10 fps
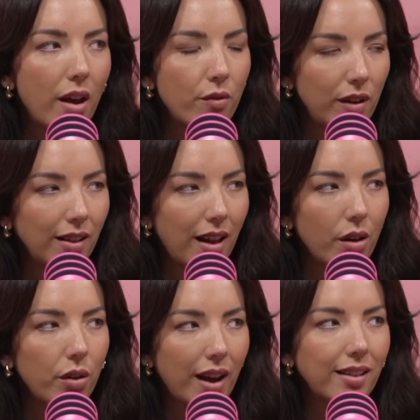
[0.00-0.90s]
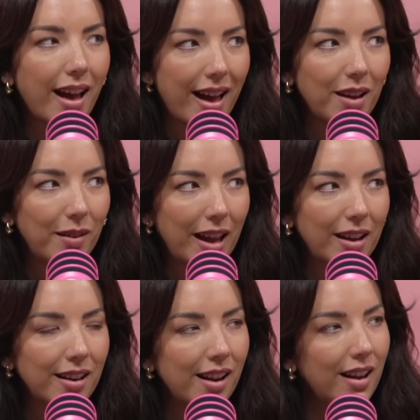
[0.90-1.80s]
every little thing that I am
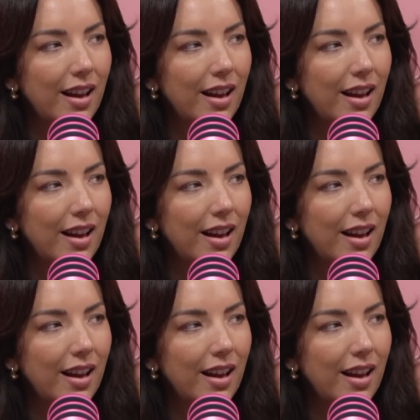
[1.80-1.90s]
getting.